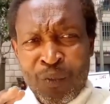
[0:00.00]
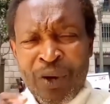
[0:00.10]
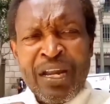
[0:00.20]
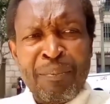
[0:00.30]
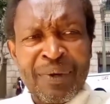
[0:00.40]

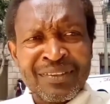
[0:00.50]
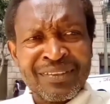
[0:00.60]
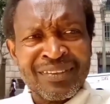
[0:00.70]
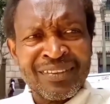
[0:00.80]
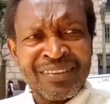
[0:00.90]
what happened?
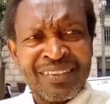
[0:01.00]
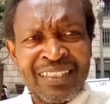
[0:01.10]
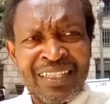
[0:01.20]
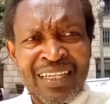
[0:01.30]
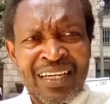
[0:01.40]

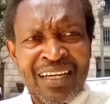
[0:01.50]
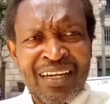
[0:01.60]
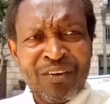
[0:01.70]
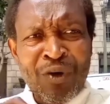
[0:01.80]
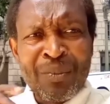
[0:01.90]

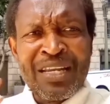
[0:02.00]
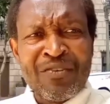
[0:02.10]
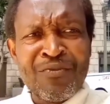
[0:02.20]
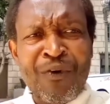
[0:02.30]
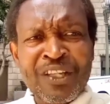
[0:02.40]
From
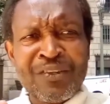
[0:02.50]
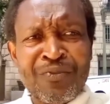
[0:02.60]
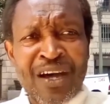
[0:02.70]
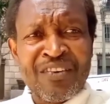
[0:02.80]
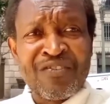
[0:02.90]

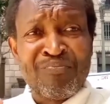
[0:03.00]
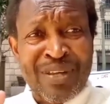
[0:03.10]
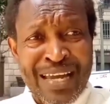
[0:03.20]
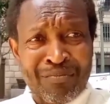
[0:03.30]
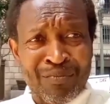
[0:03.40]
11:45
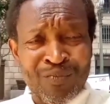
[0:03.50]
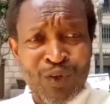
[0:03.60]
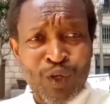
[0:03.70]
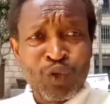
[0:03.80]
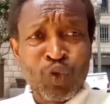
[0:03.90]
p.m.
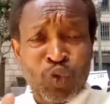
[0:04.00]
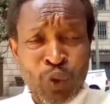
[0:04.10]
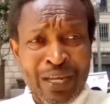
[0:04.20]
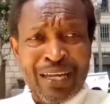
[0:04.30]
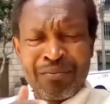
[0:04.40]
to
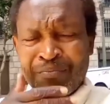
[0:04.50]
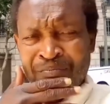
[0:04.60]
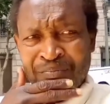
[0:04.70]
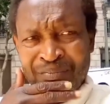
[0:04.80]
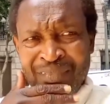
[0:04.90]
2 a.m.,
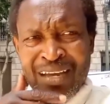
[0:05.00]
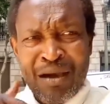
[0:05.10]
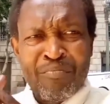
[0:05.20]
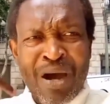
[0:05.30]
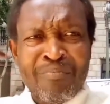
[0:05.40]

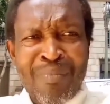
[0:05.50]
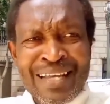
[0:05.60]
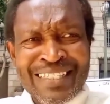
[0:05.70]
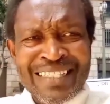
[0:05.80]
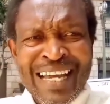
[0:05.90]
my
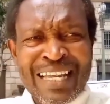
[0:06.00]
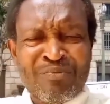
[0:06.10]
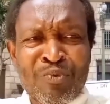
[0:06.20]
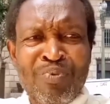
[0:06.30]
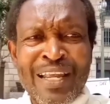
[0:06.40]
mind started
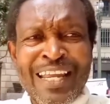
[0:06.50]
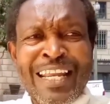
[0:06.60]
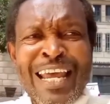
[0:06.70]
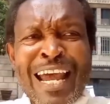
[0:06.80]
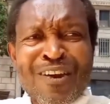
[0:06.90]
replaying
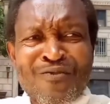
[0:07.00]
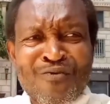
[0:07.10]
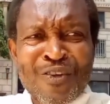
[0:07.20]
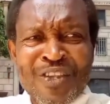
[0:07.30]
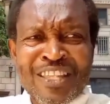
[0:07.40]

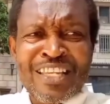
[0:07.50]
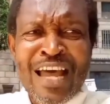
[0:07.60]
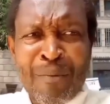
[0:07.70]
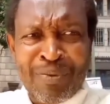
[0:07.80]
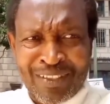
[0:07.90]
everything that
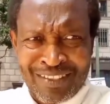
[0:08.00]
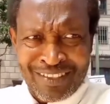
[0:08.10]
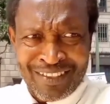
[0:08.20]
happened.